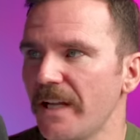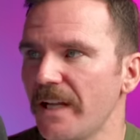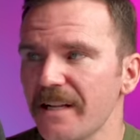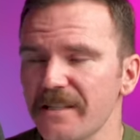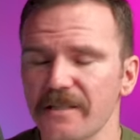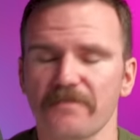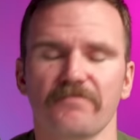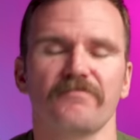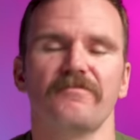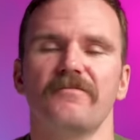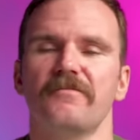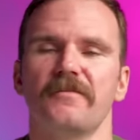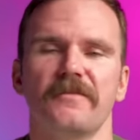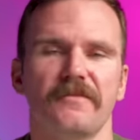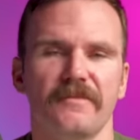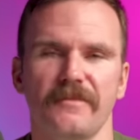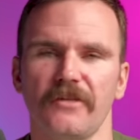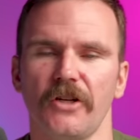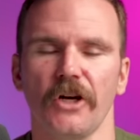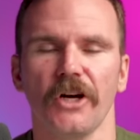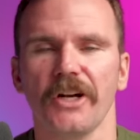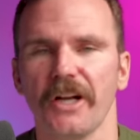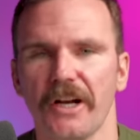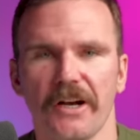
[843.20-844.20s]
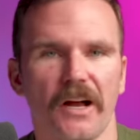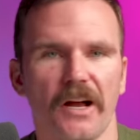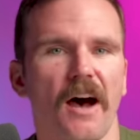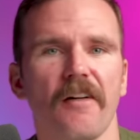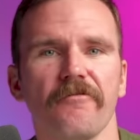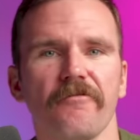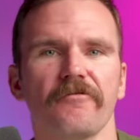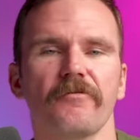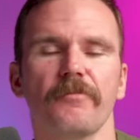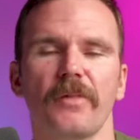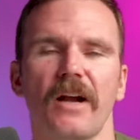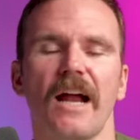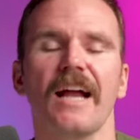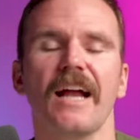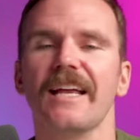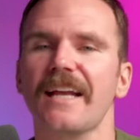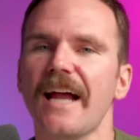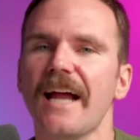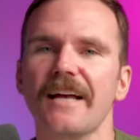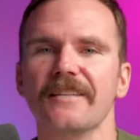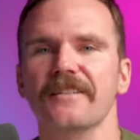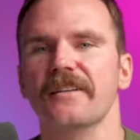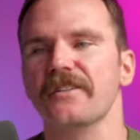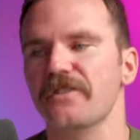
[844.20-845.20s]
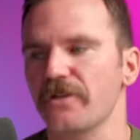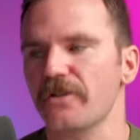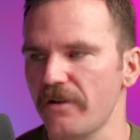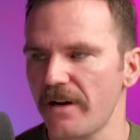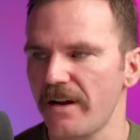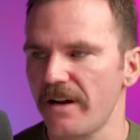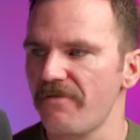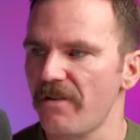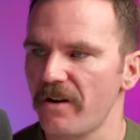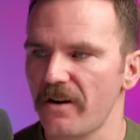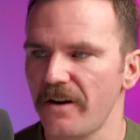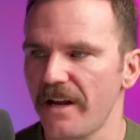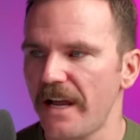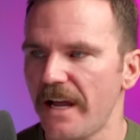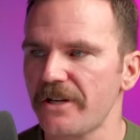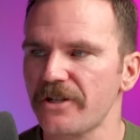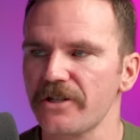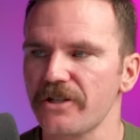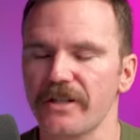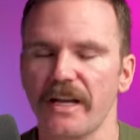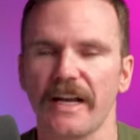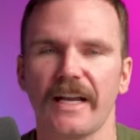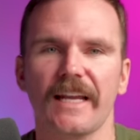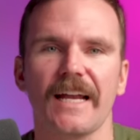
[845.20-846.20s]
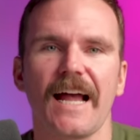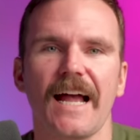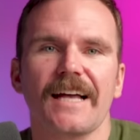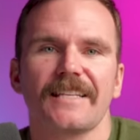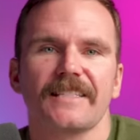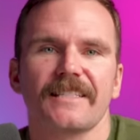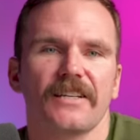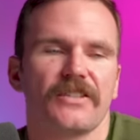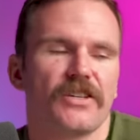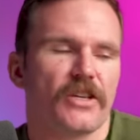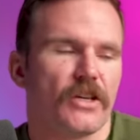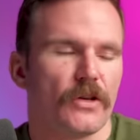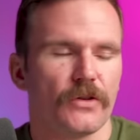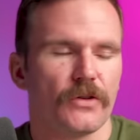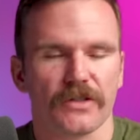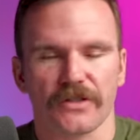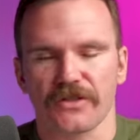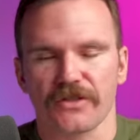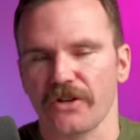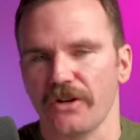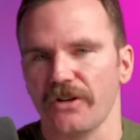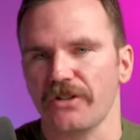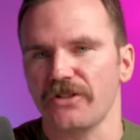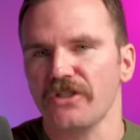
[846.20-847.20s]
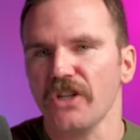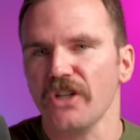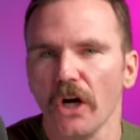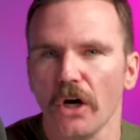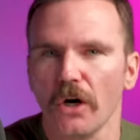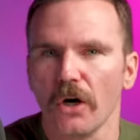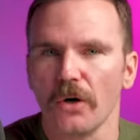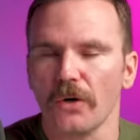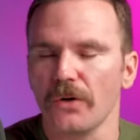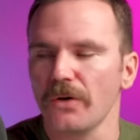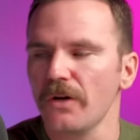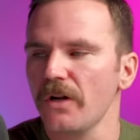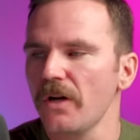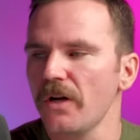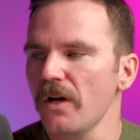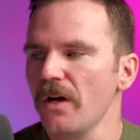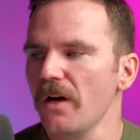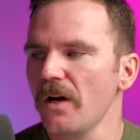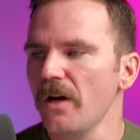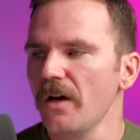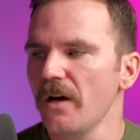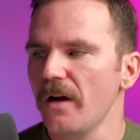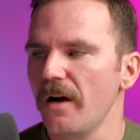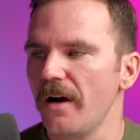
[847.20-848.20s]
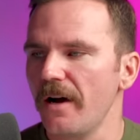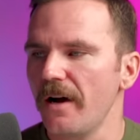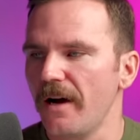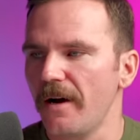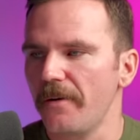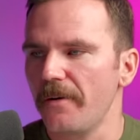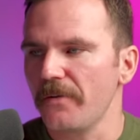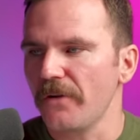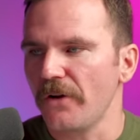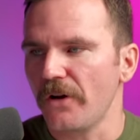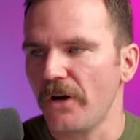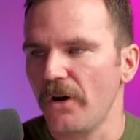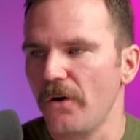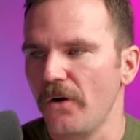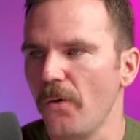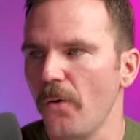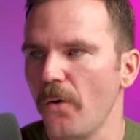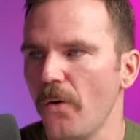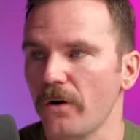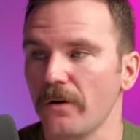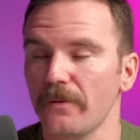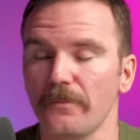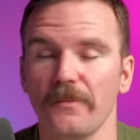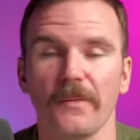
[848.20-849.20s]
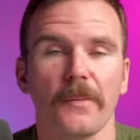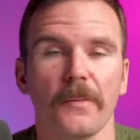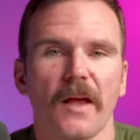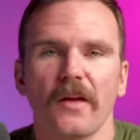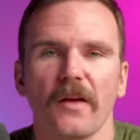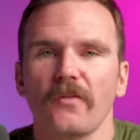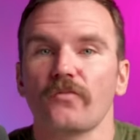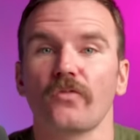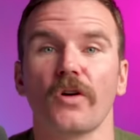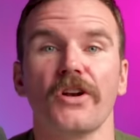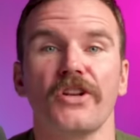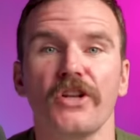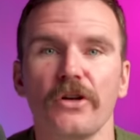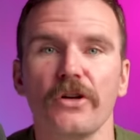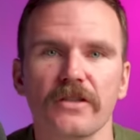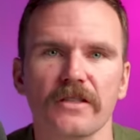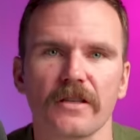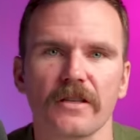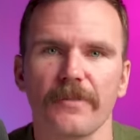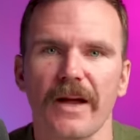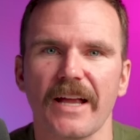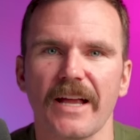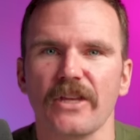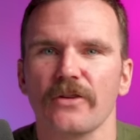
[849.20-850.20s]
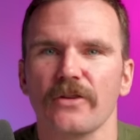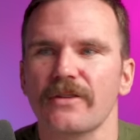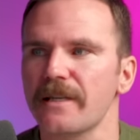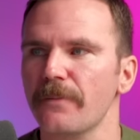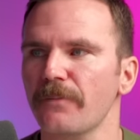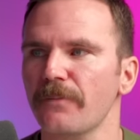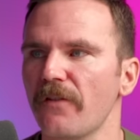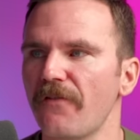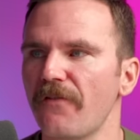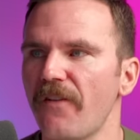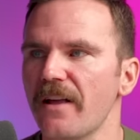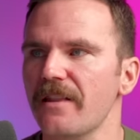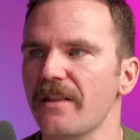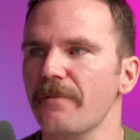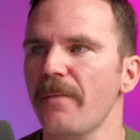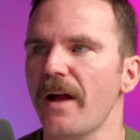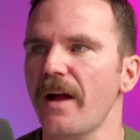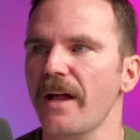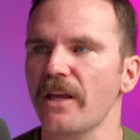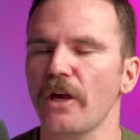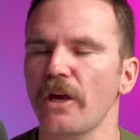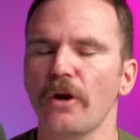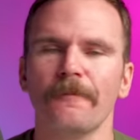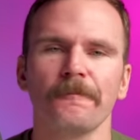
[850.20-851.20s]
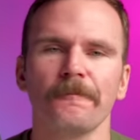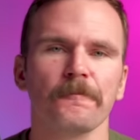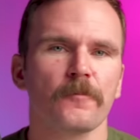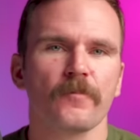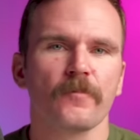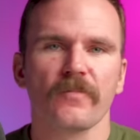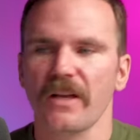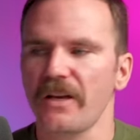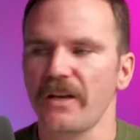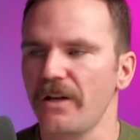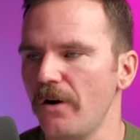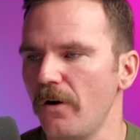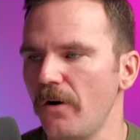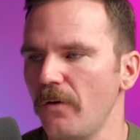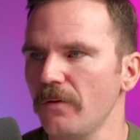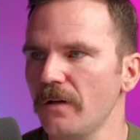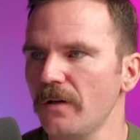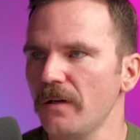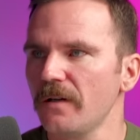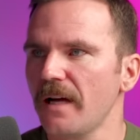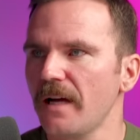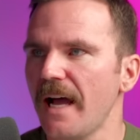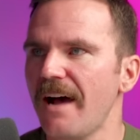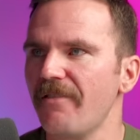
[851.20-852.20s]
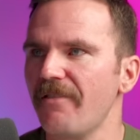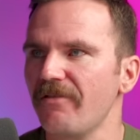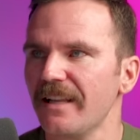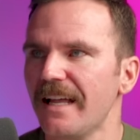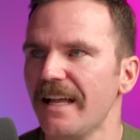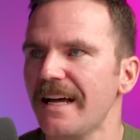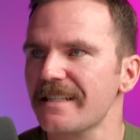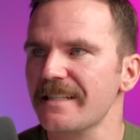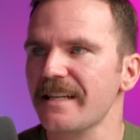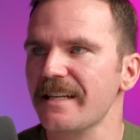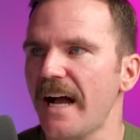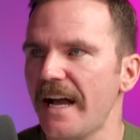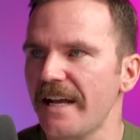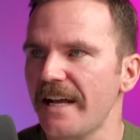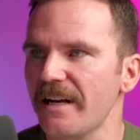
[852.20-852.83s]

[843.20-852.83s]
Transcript: I mean, that's good enough, but I can ask it to create variations. I can ask it to use a certain tone, you know, or reduce the menu, simplify the menu, you know, have less